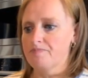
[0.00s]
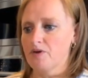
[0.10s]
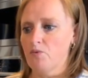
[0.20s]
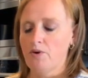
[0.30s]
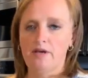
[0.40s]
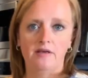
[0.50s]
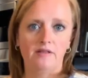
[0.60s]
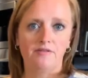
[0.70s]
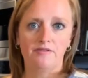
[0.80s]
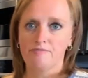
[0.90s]
with
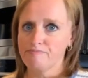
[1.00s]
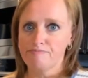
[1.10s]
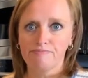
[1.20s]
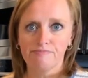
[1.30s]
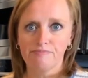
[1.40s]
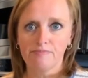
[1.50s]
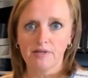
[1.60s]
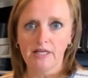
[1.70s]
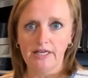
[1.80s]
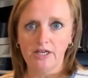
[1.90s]

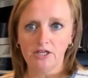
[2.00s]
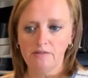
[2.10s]
cleaner